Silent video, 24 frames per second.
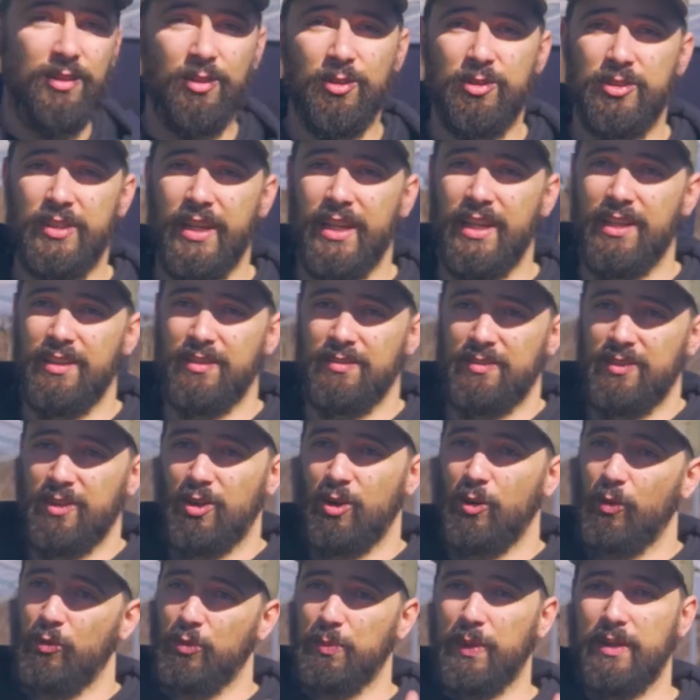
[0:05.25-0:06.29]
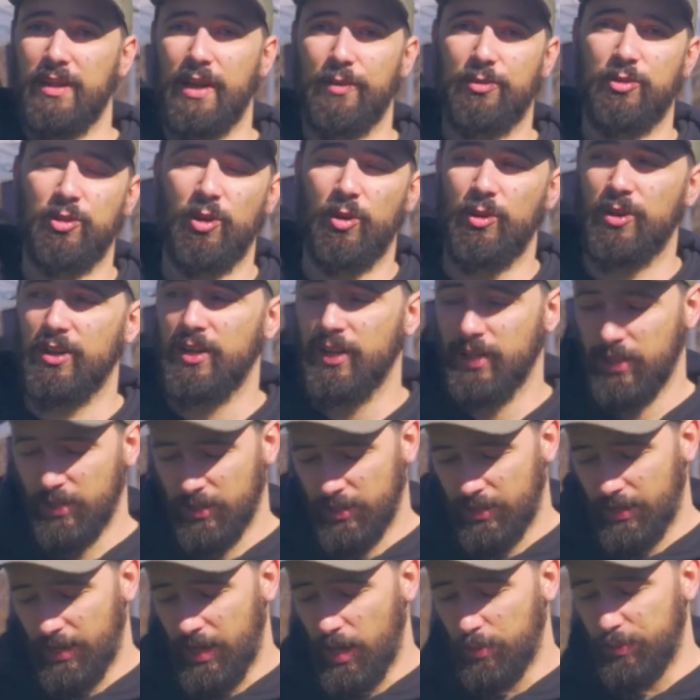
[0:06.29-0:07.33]
who's standing you know, over my left shoulder.
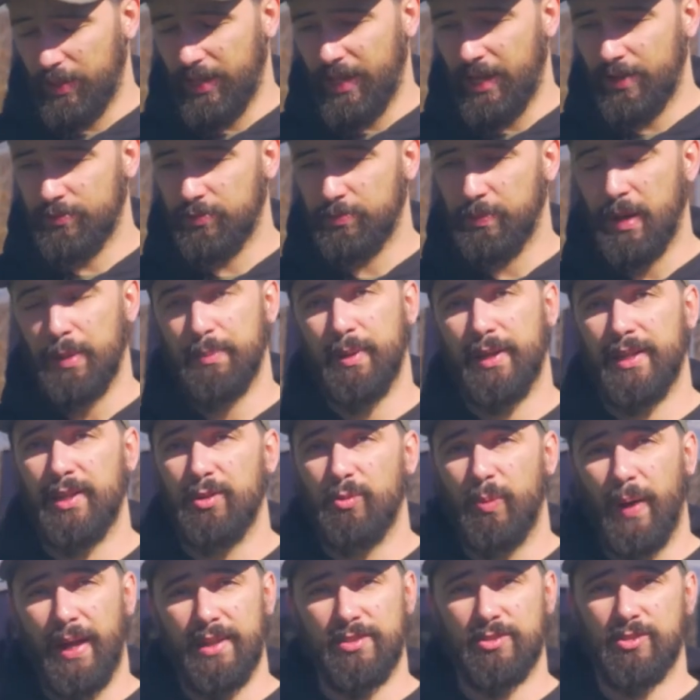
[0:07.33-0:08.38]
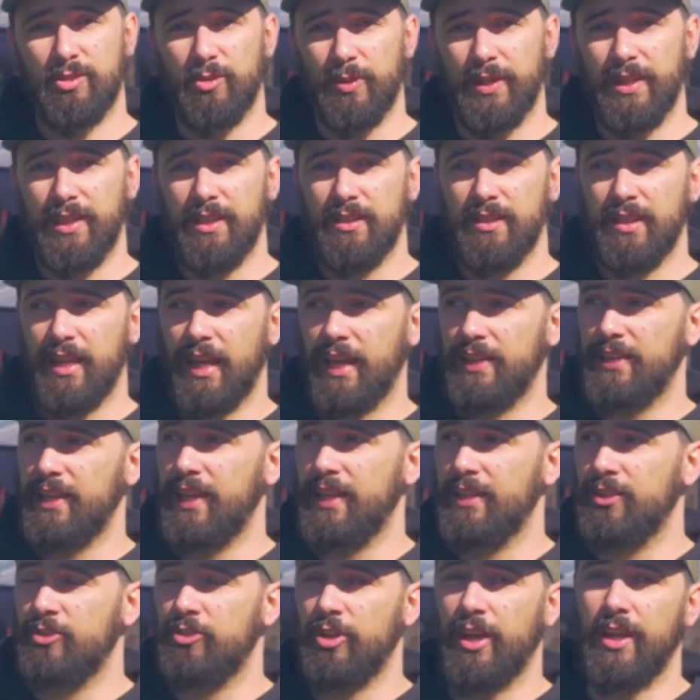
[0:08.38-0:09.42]
Uh, we have my buddy Wes Green and
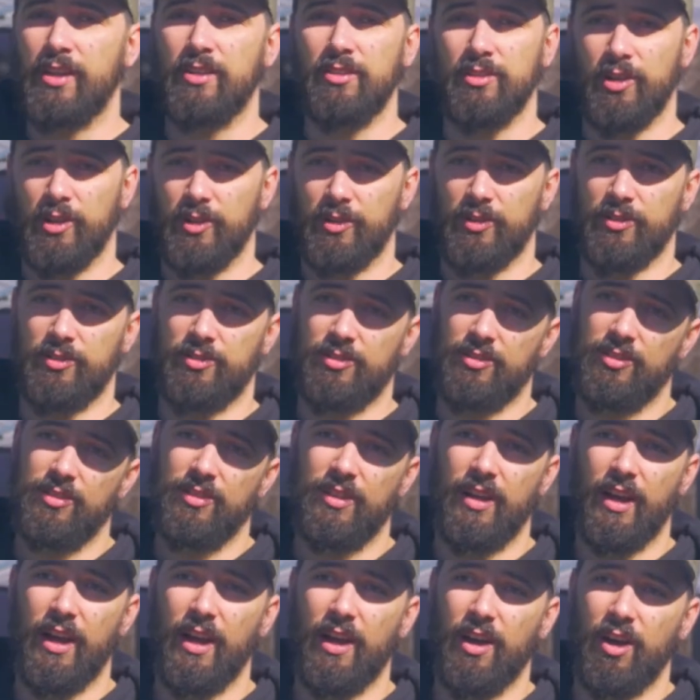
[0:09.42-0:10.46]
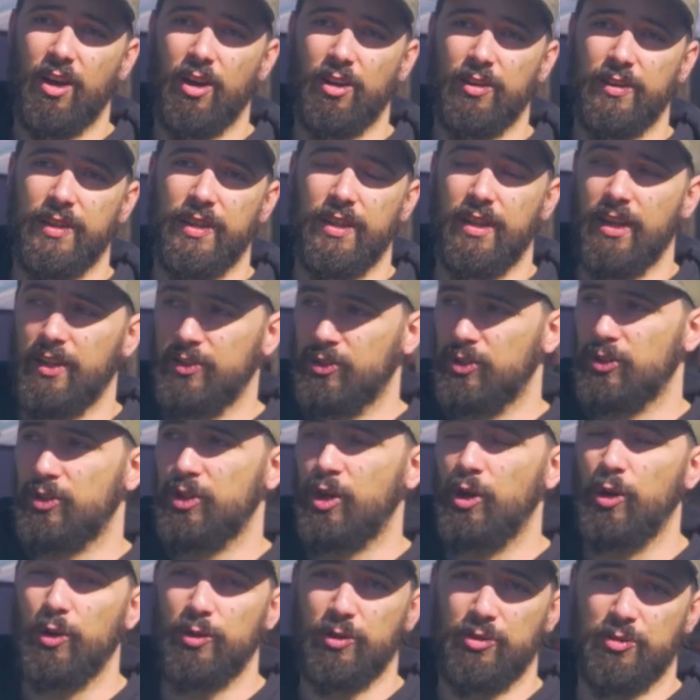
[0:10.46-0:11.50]
then Jake Lurs uh, are the other
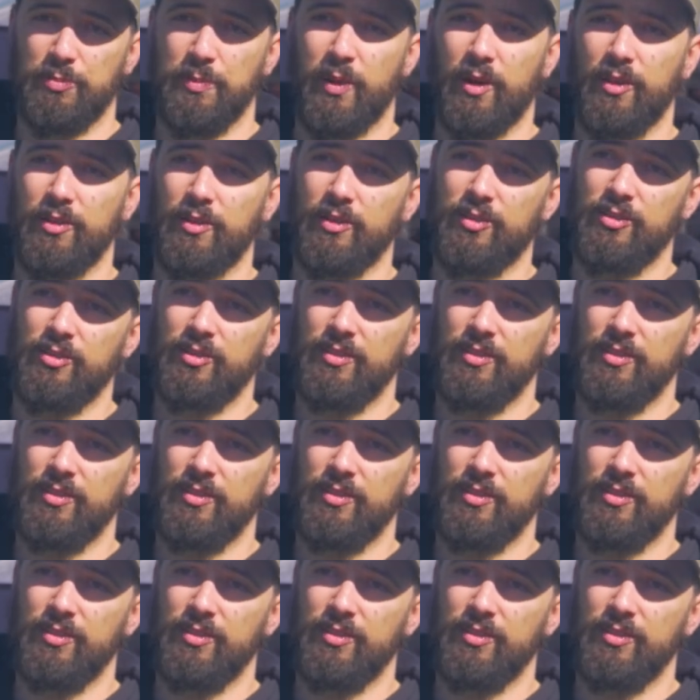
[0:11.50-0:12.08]
co-owners and partners.